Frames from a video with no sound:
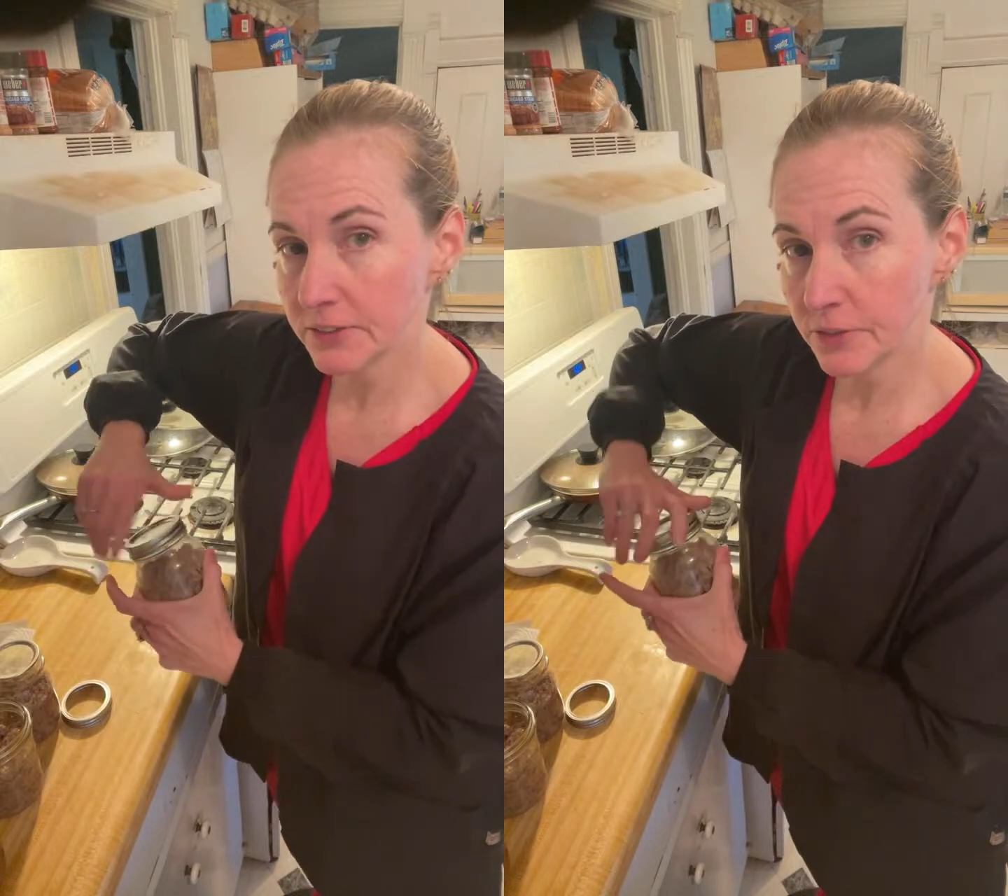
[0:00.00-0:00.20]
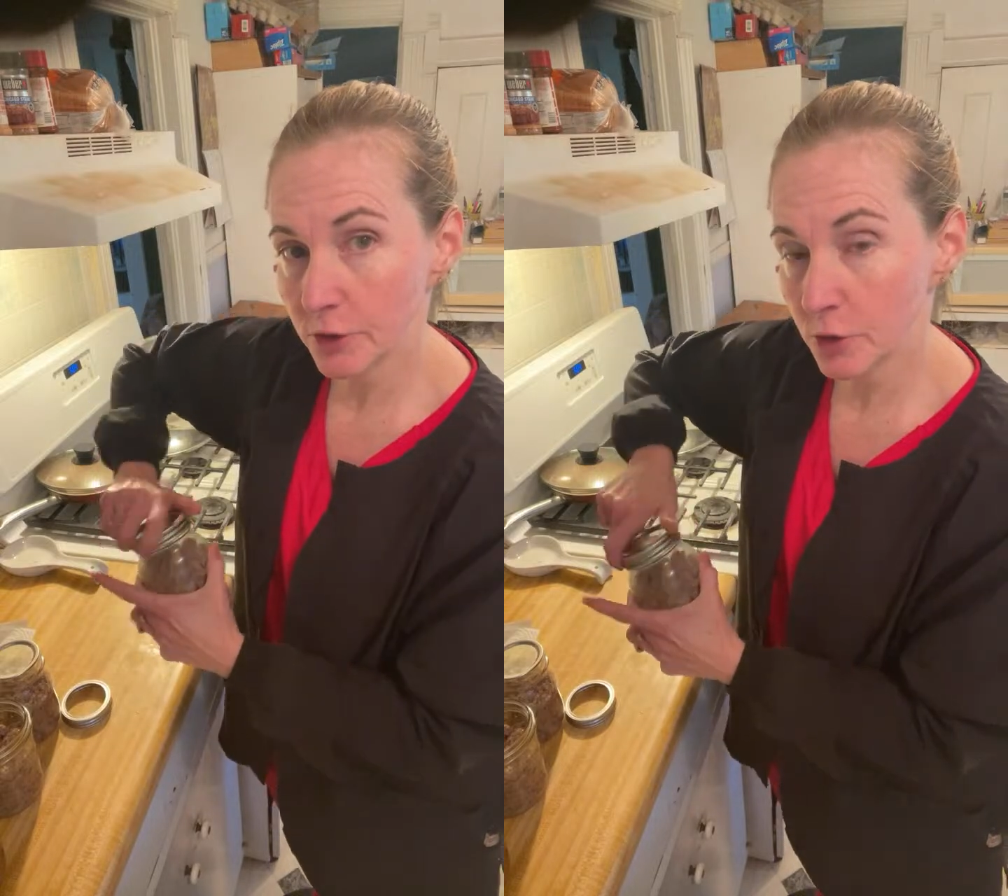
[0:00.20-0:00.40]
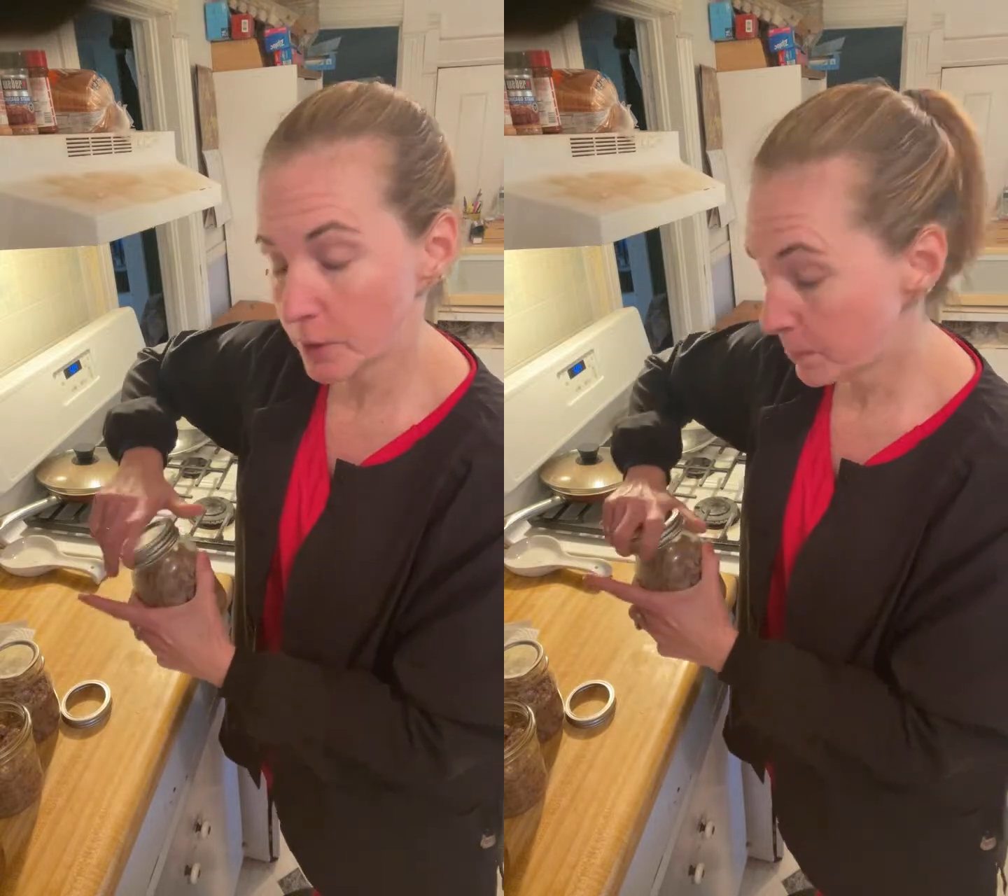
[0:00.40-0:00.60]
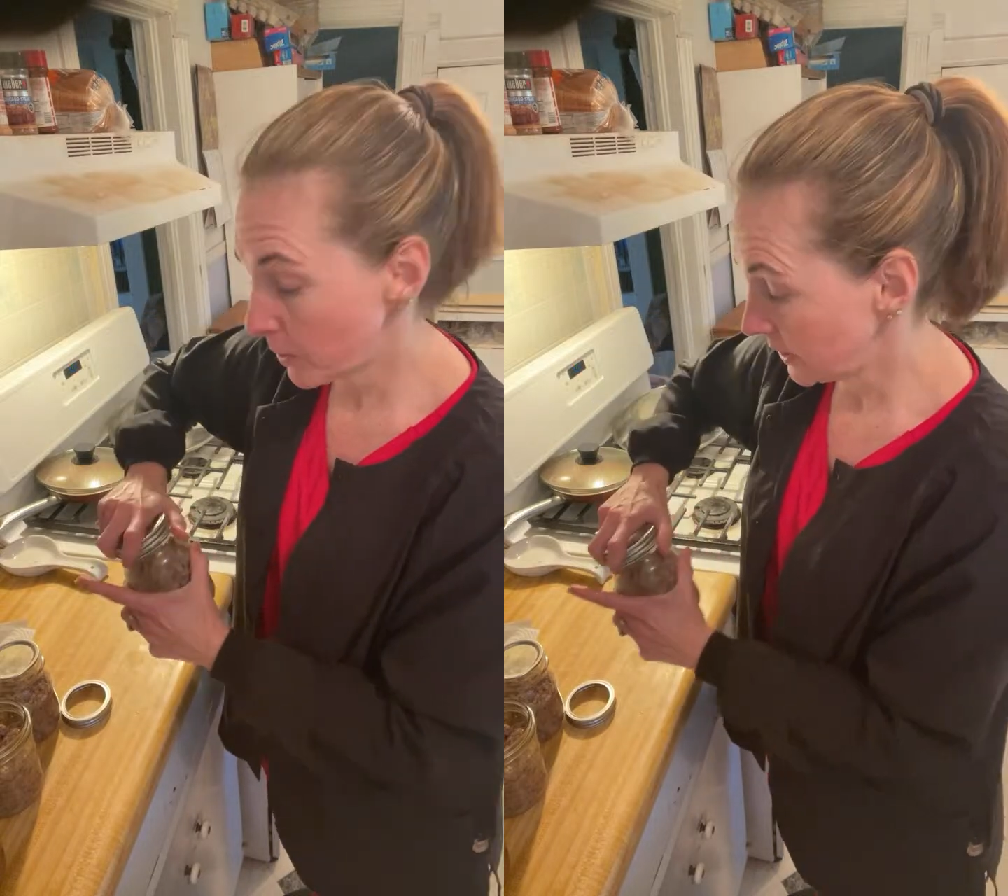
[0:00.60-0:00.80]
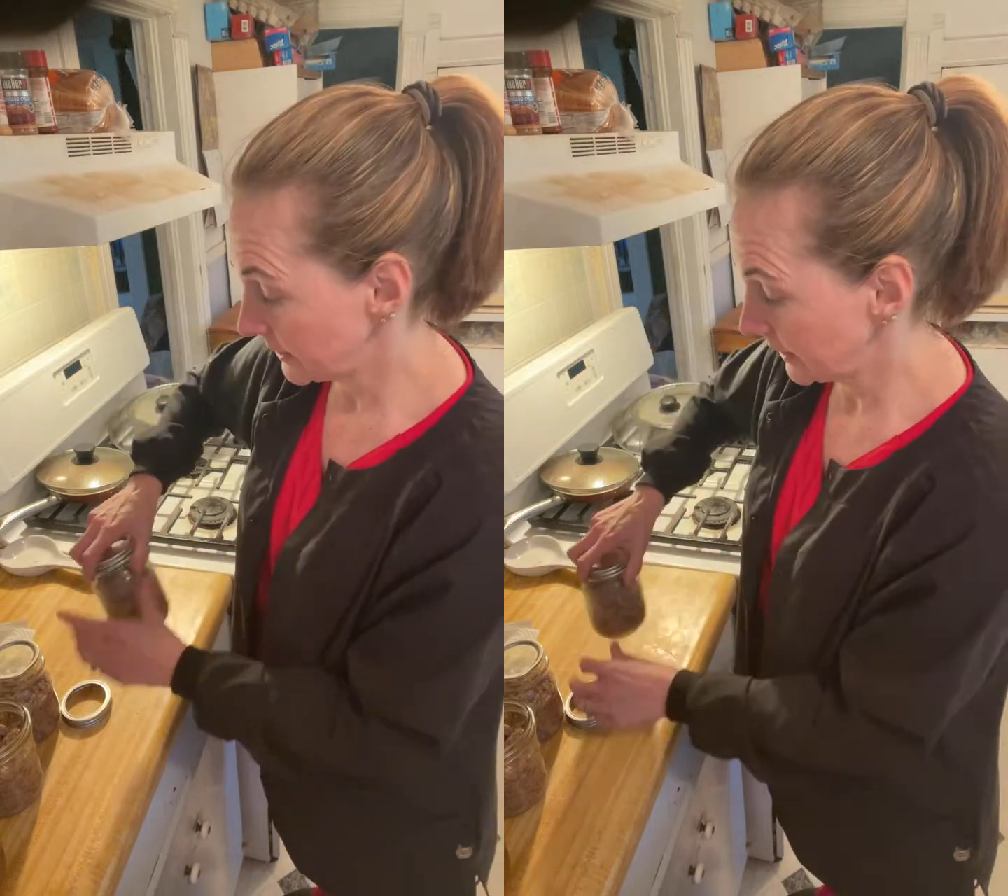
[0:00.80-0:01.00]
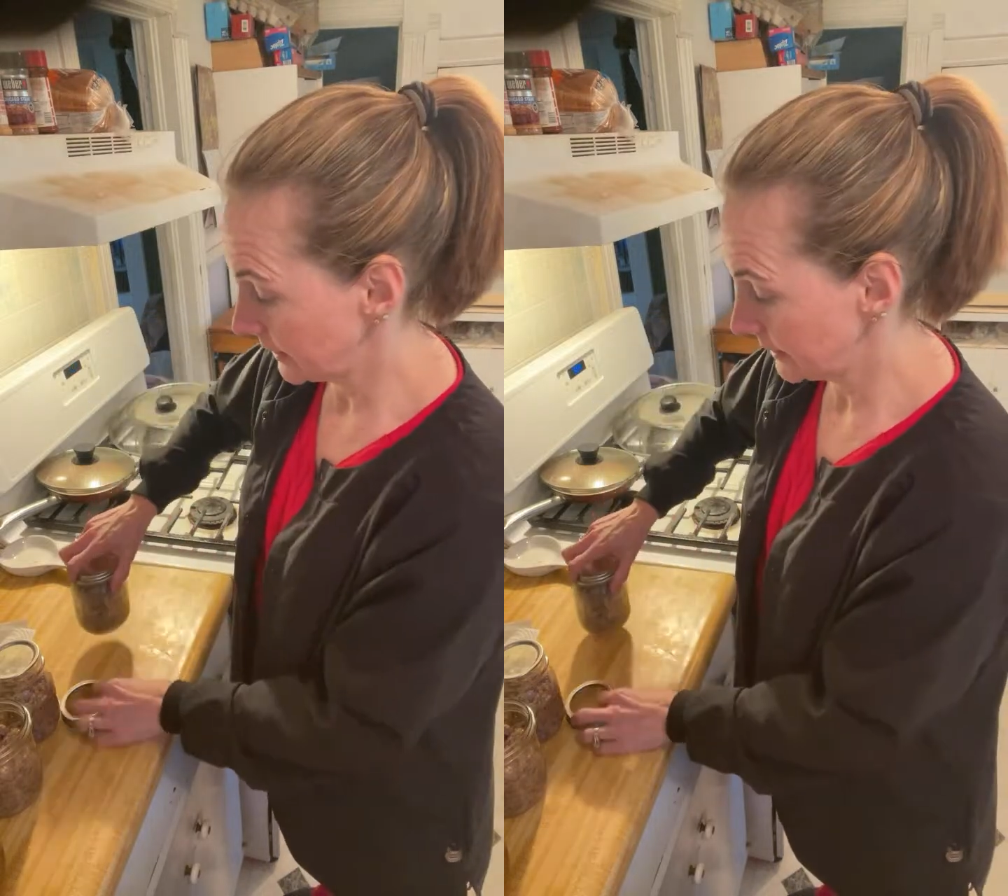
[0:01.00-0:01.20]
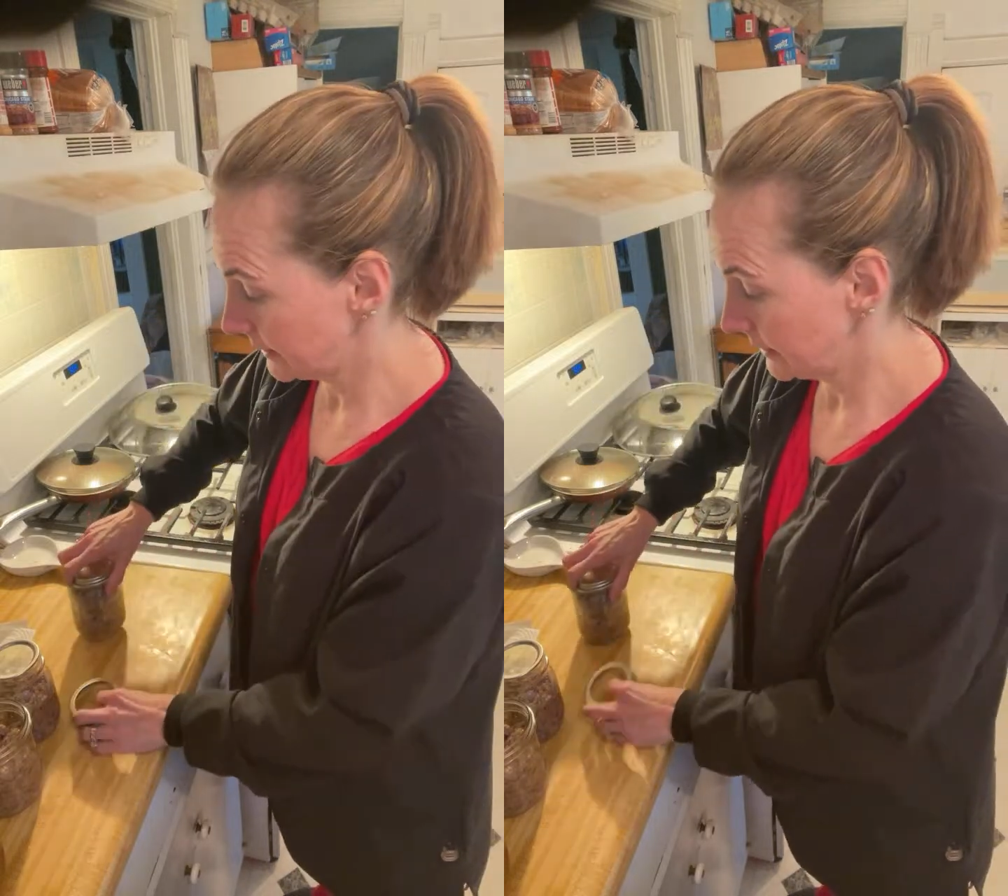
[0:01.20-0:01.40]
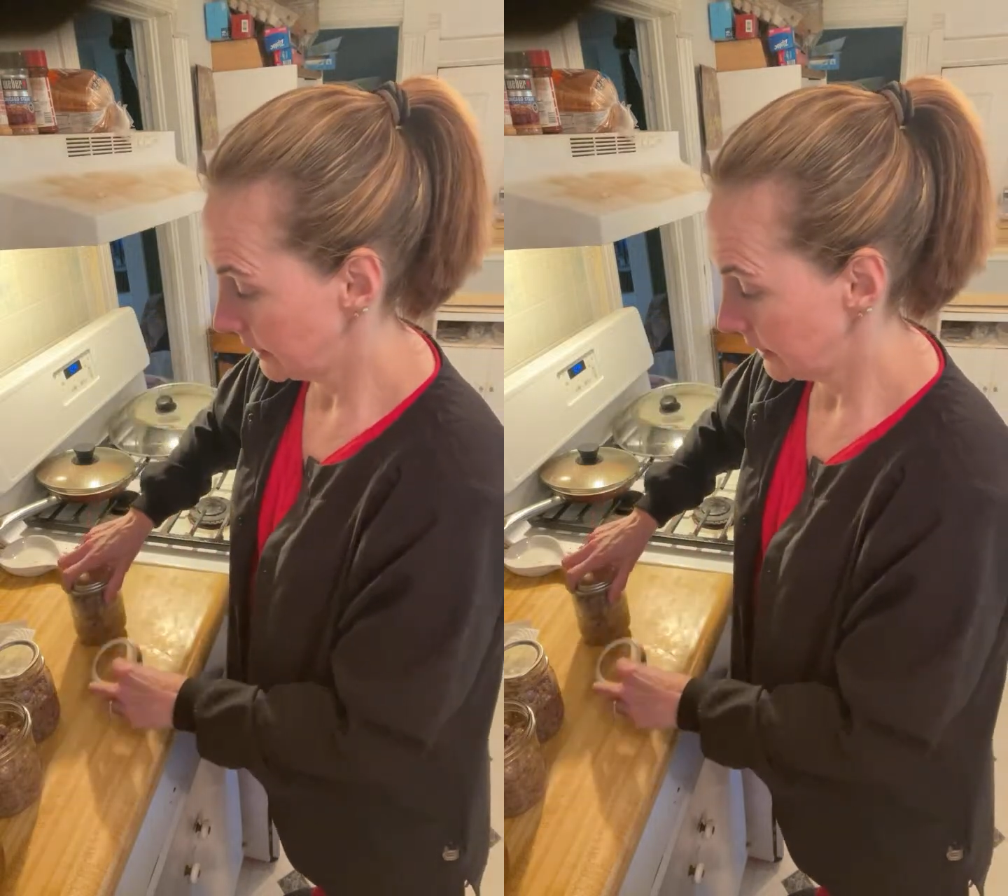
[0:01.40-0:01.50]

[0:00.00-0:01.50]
for you to process,